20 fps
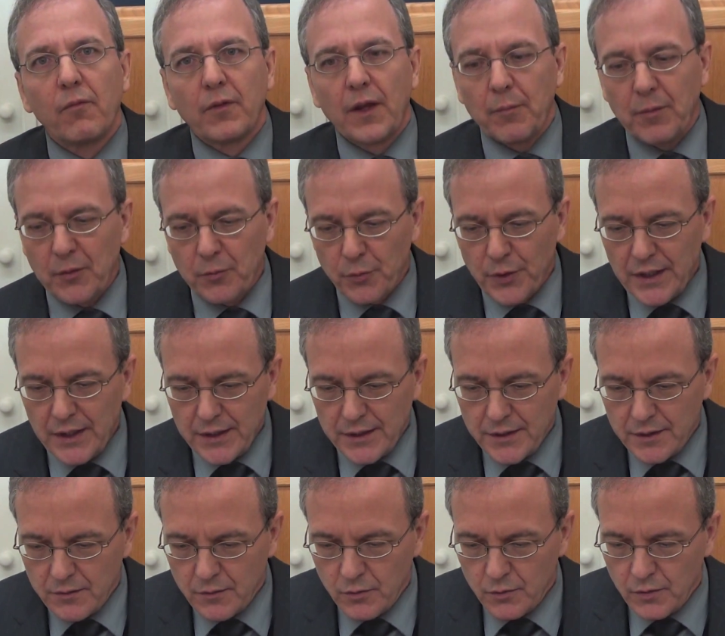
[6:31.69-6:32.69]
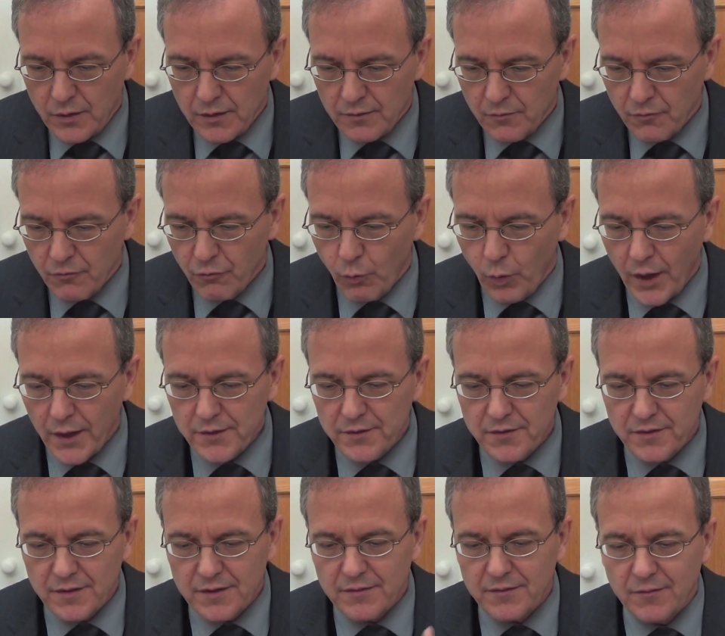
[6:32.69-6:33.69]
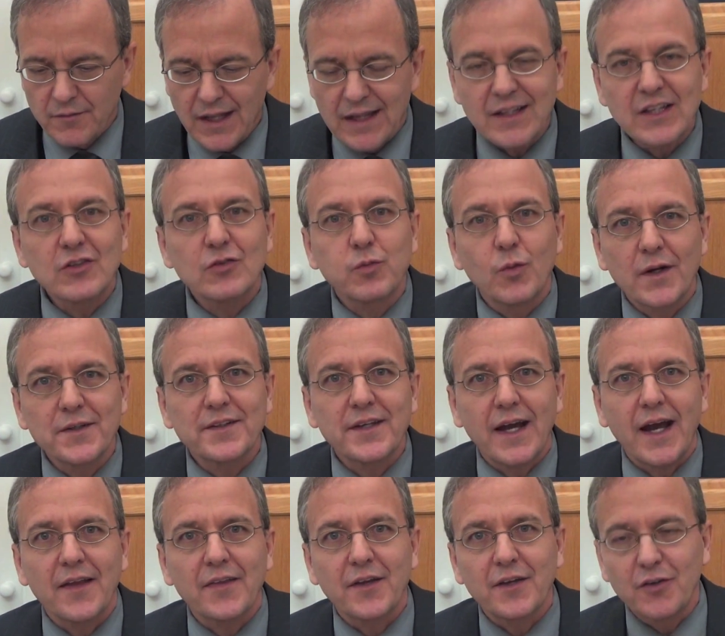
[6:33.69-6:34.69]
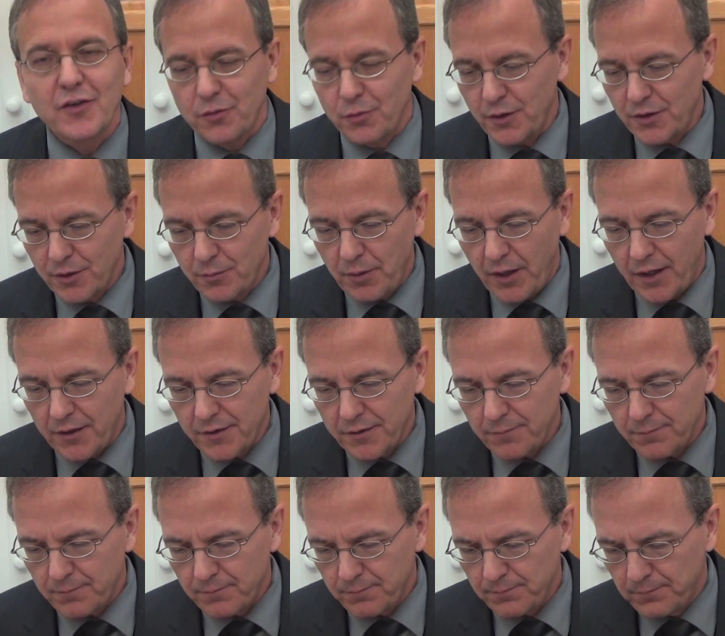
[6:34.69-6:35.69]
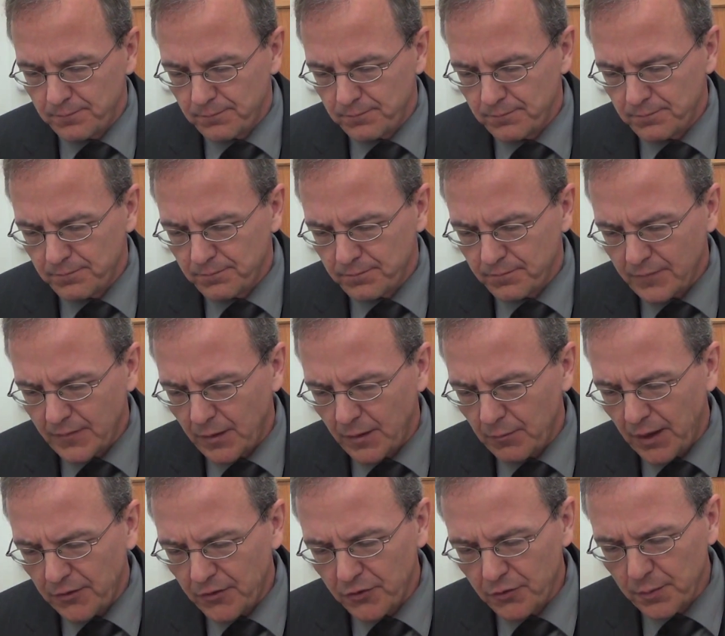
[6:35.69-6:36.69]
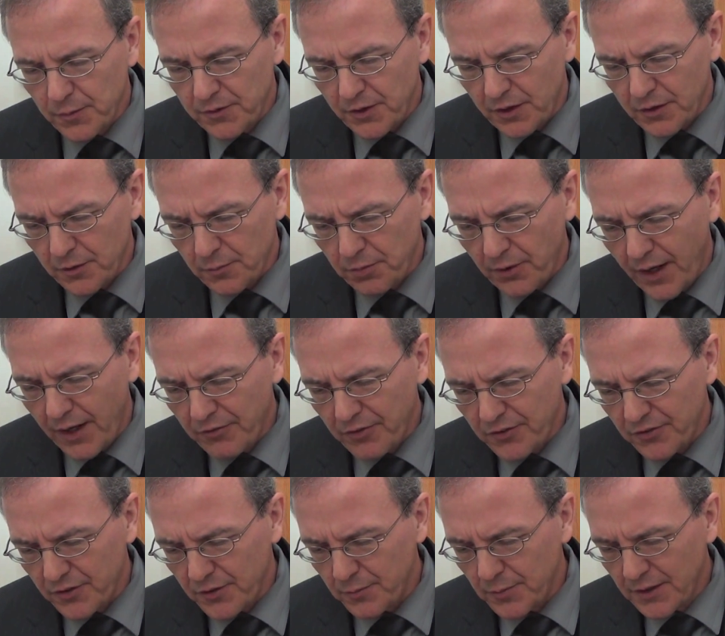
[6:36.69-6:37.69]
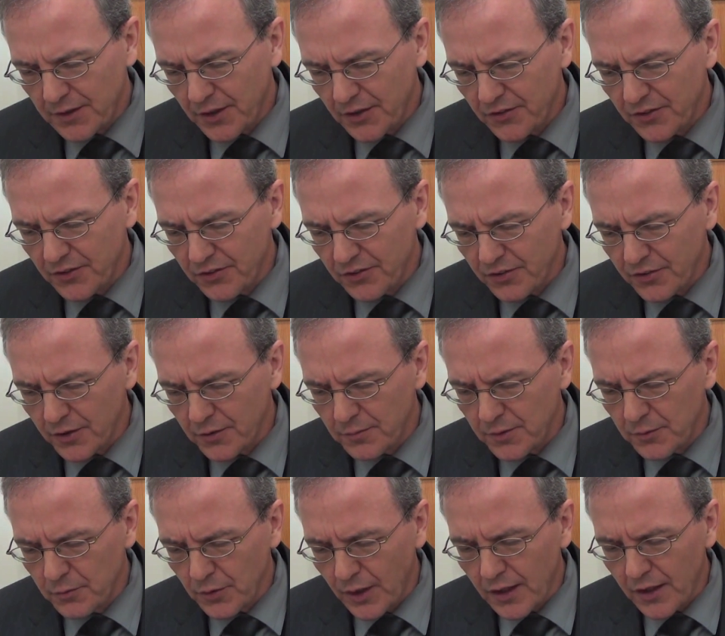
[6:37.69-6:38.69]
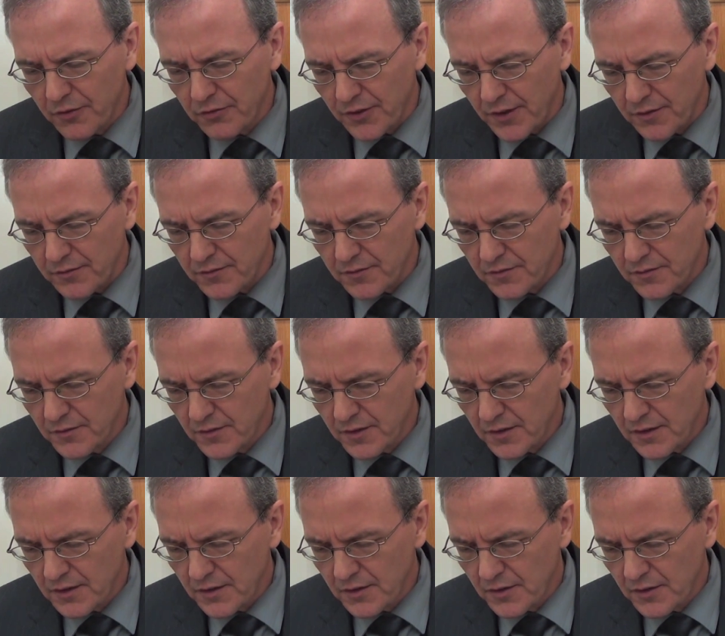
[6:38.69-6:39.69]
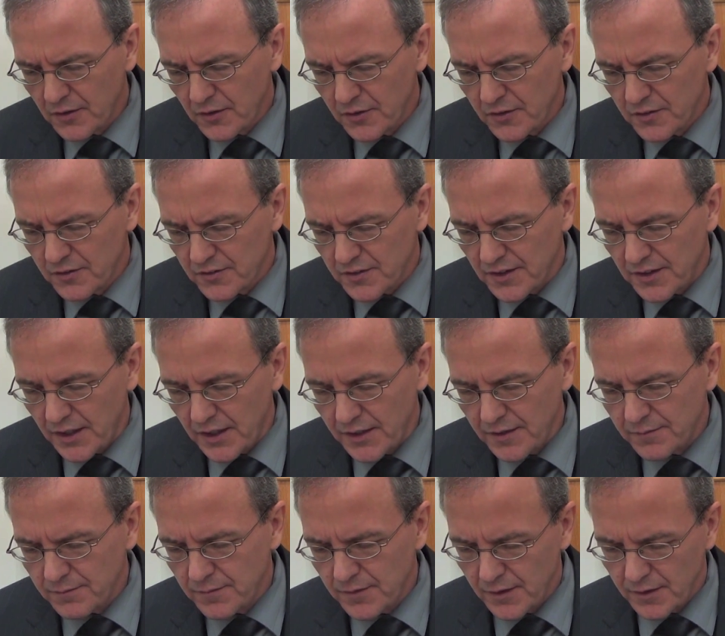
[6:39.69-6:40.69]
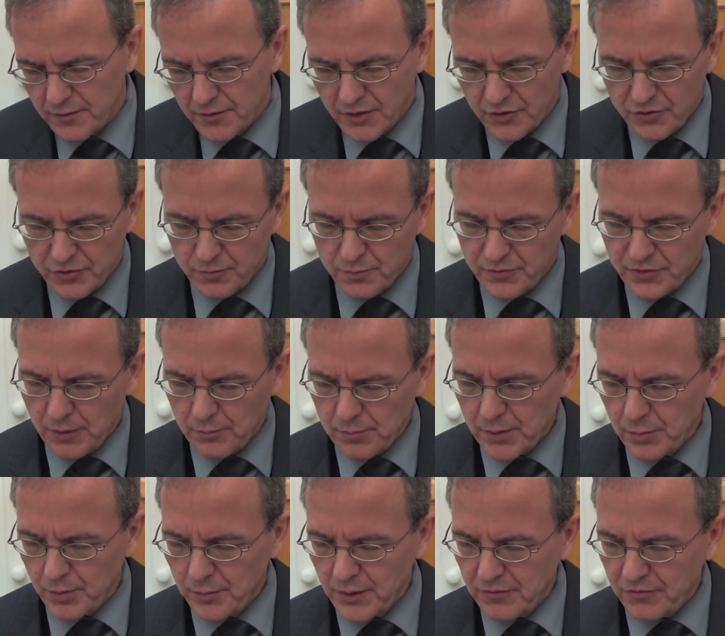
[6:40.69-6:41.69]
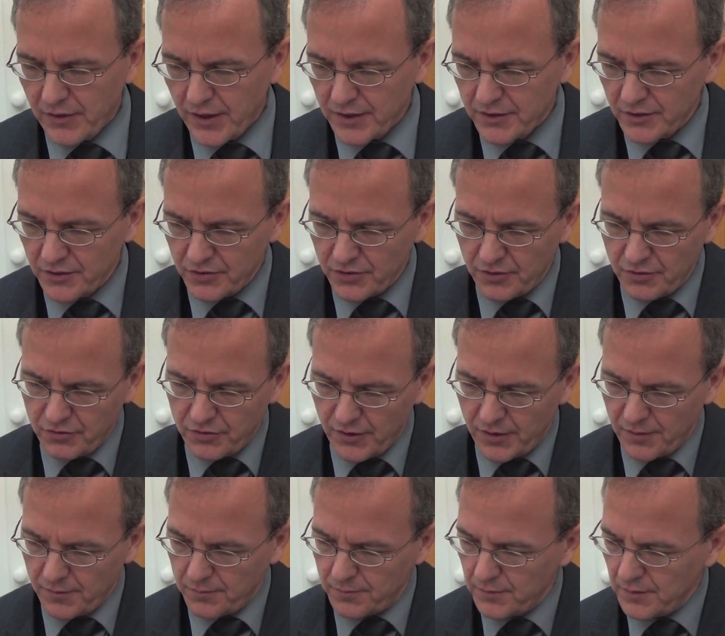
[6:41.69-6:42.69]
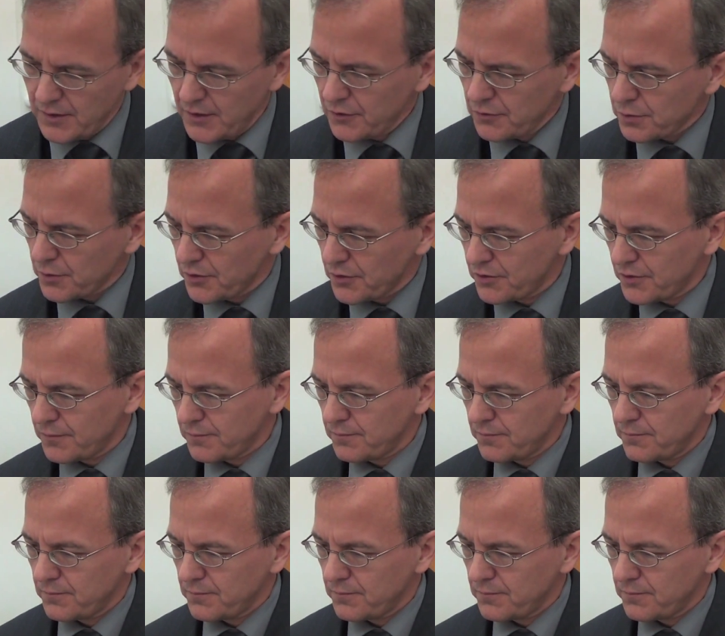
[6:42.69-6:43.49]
let me read what at least one Catholic has written about it, about this particular prophecy, because this could be relevant today, because some people may find this of interest.